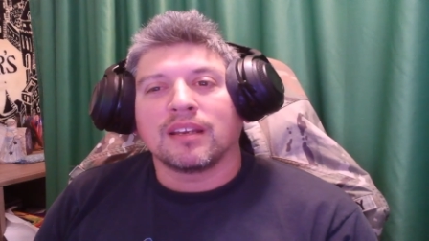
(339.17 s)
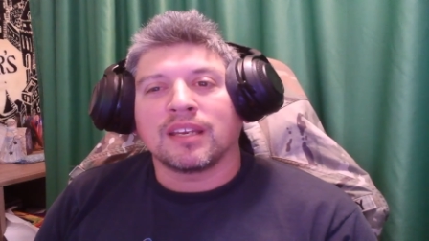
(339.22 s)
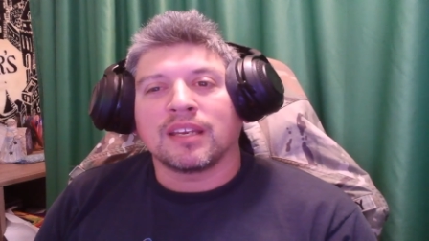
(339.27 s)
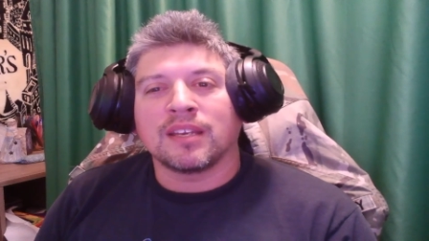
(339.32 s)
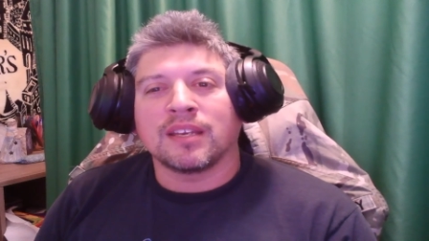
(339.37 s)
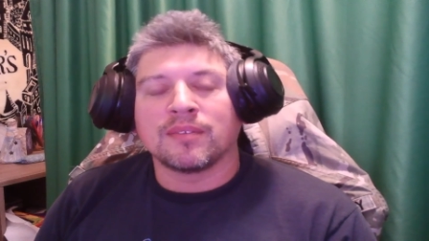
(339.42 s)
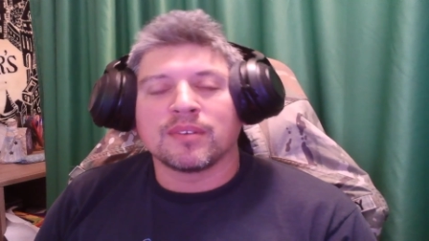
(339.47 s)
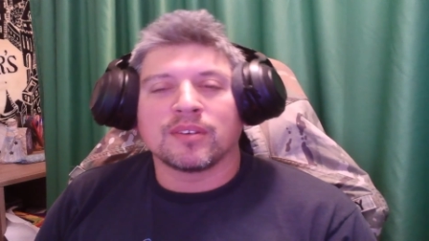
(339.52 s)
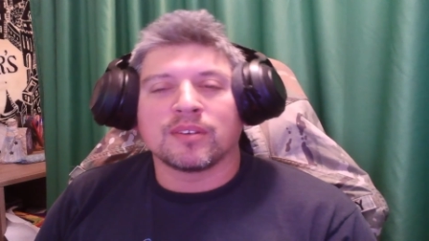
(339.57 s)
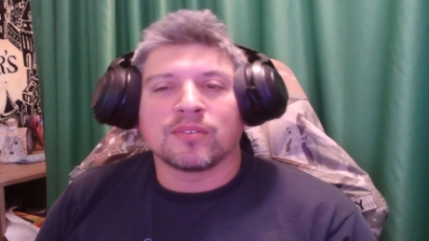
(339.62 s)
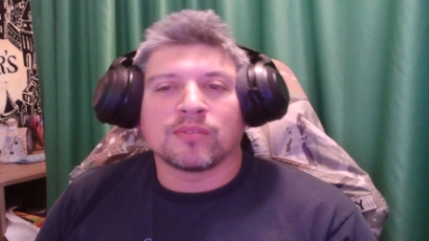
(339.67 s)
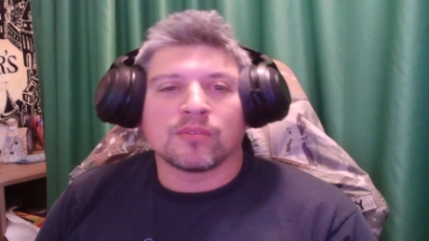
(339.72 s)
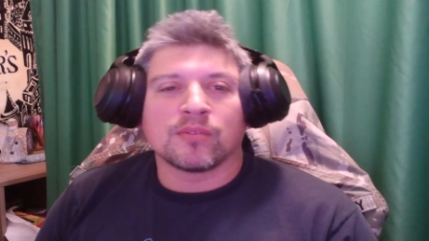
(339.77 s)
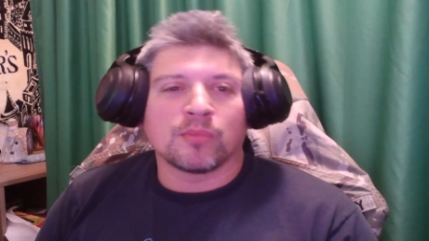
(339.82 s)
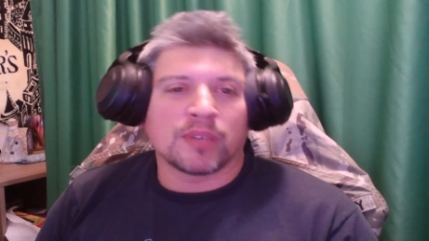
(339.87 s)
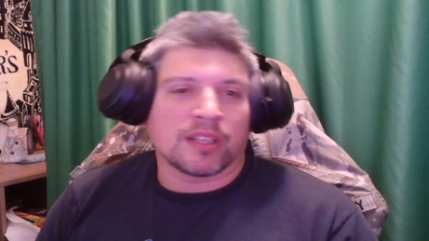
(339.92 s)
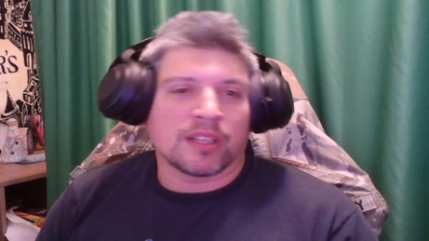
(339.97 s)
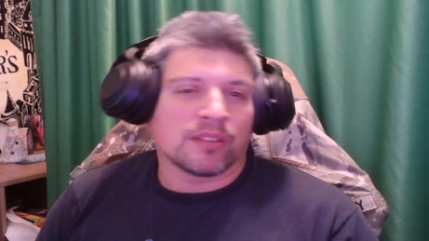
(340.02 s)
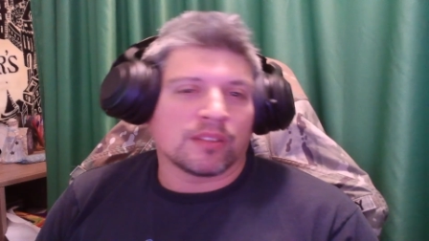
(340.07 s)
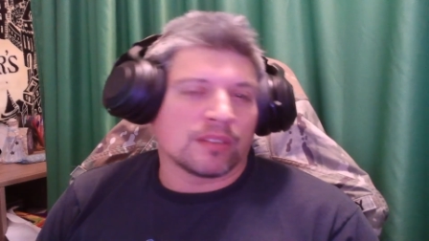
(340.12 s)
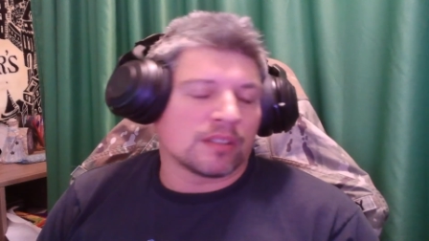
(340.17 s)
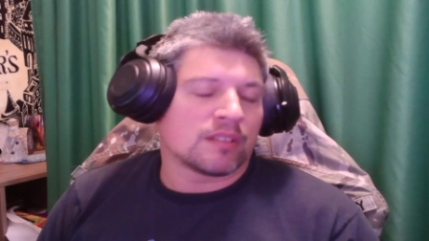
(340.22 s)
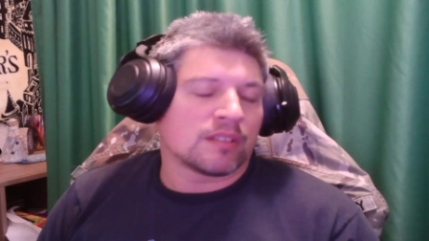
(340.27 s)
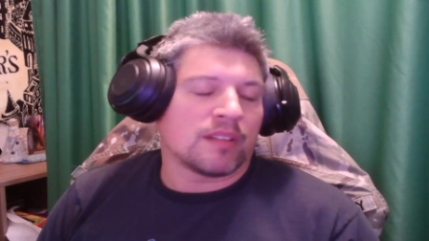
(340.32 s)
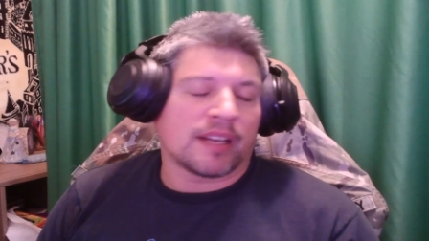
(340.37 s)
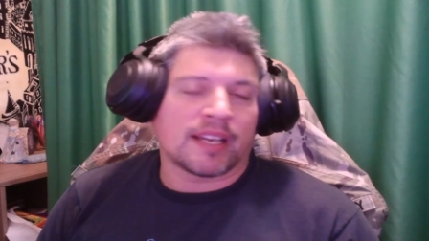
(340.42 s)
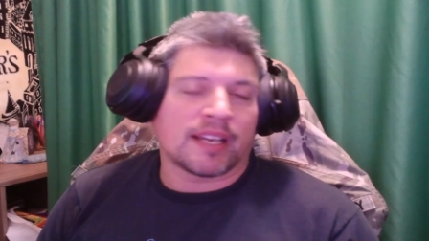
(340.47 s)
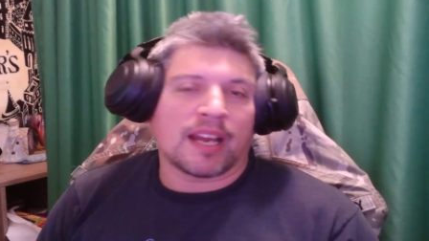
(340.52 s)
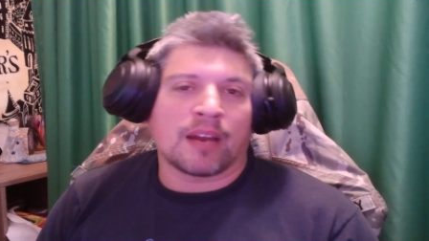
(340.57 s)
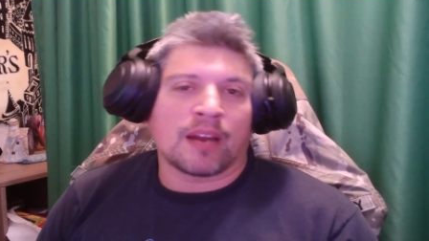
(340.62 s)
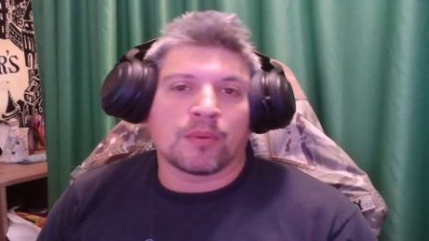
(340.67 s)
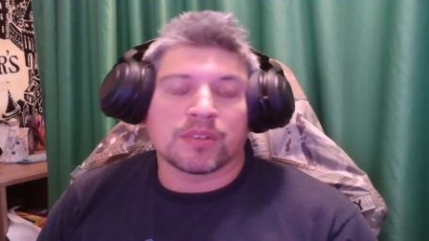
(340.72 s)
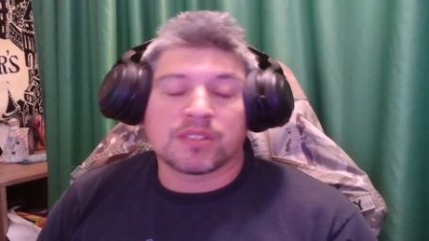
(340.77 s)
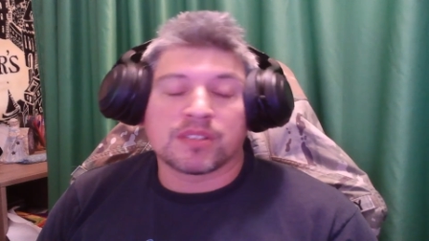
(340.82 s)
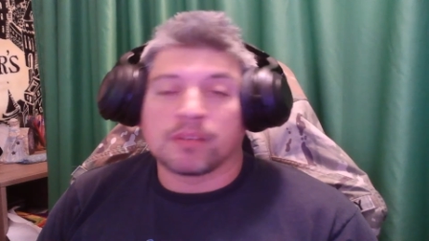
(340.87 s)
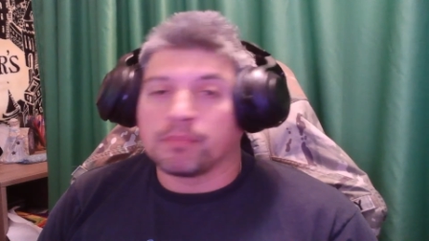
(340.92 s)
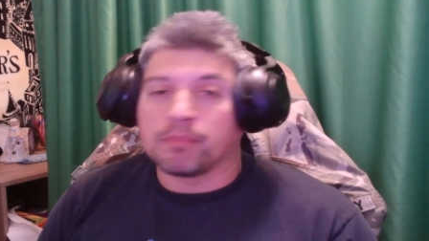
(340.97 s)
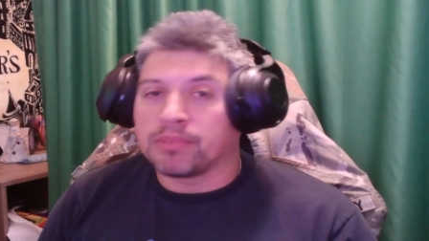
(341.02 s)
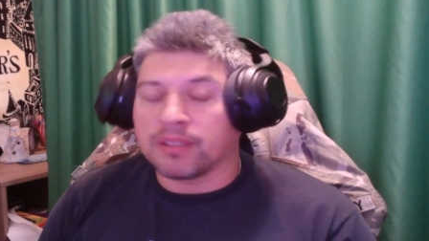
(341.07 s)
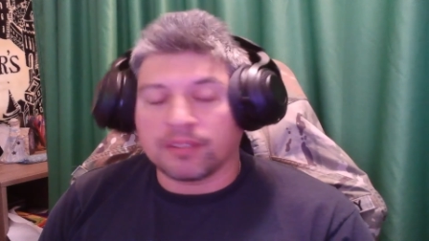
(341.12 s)
even when it looked like I was
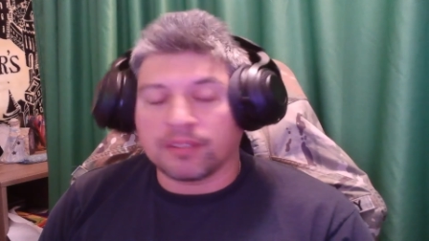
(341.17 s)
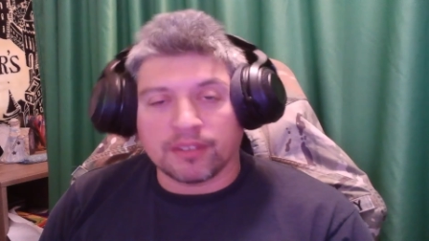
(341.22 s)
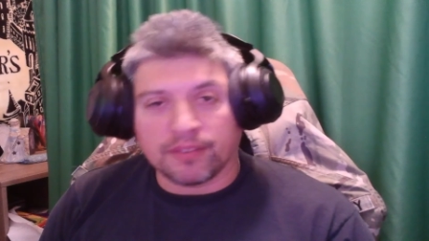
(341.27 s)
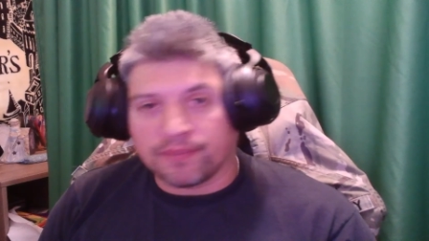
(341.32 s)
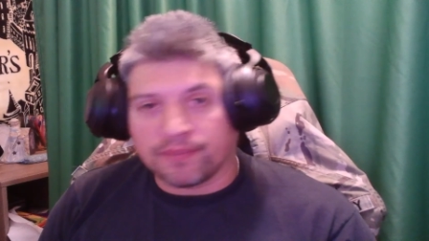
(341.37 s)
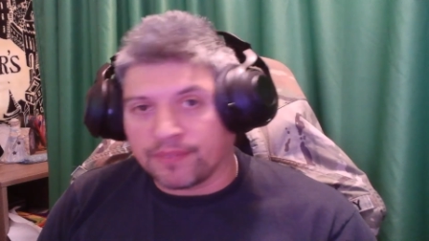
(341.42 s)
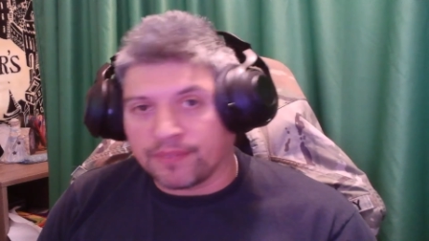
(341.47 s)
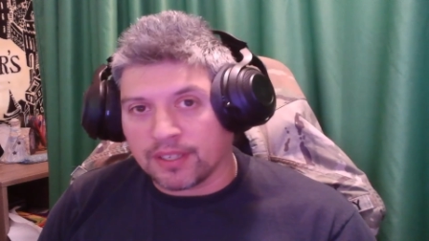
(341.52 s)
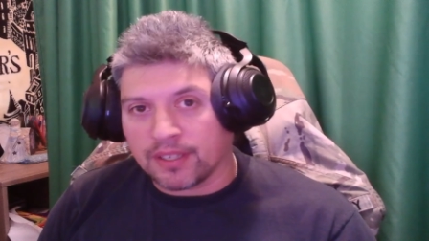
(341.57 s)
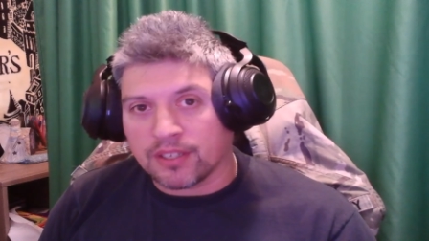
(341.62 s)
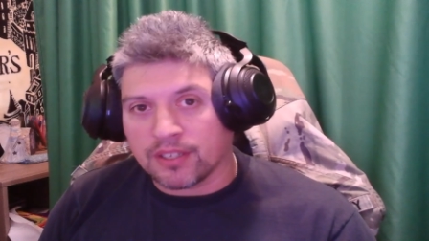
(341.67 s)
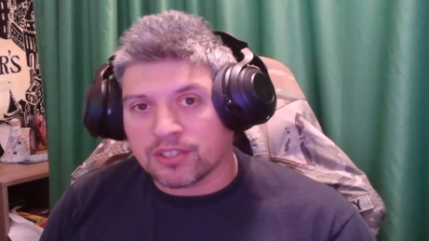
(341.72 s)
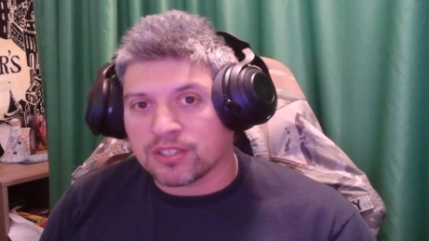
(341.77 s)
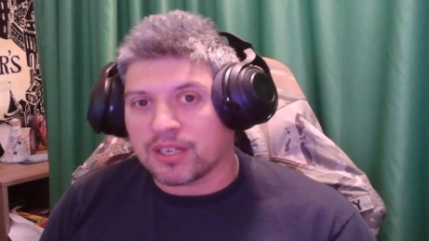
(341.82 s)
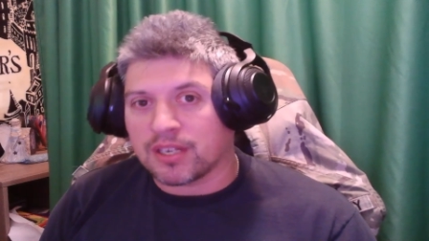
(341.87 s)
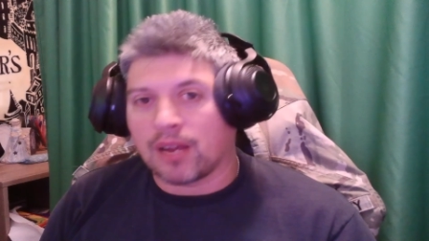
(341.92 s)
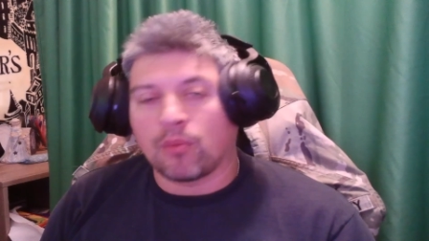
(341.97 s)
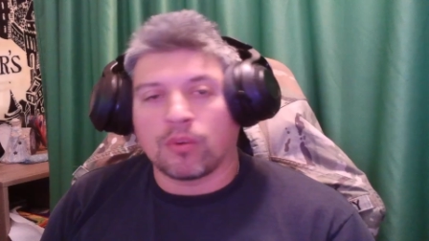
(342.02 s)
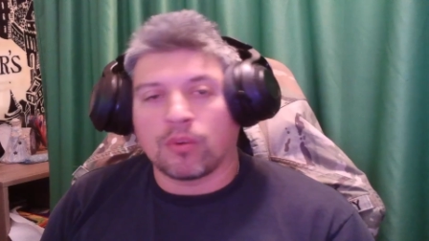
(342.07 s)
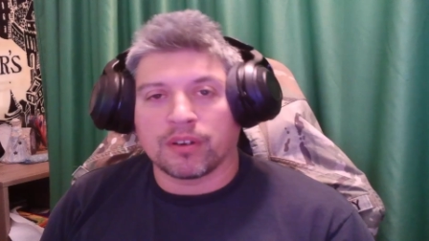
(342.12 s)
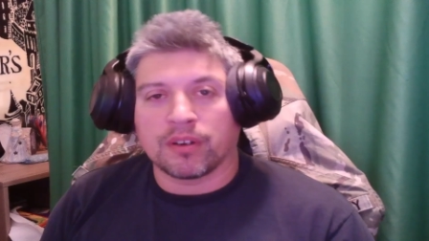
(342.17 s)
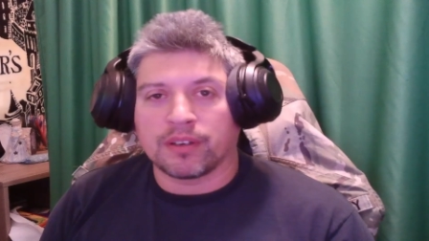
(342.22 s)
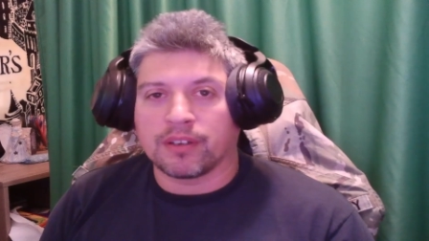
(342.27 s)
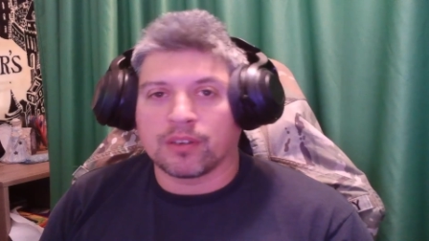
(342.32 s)
completely finished and I wanted